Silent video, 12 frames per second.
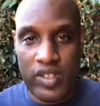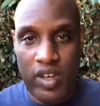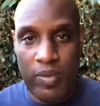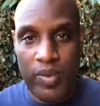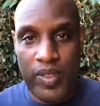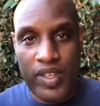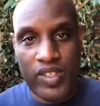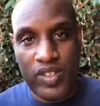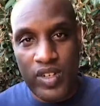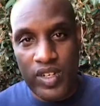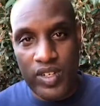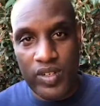a couple things you
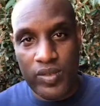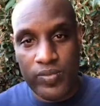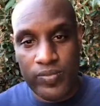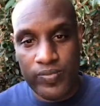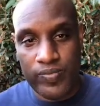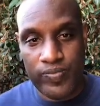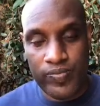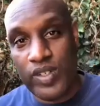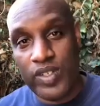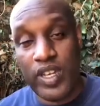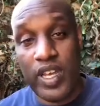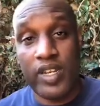can do.
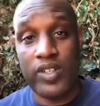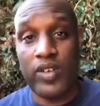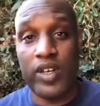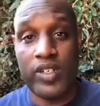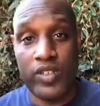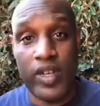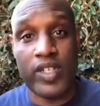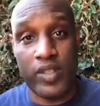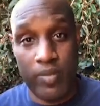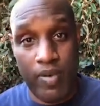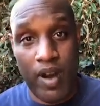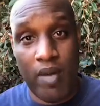First, you got to address
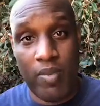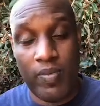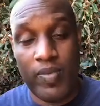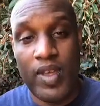the problem,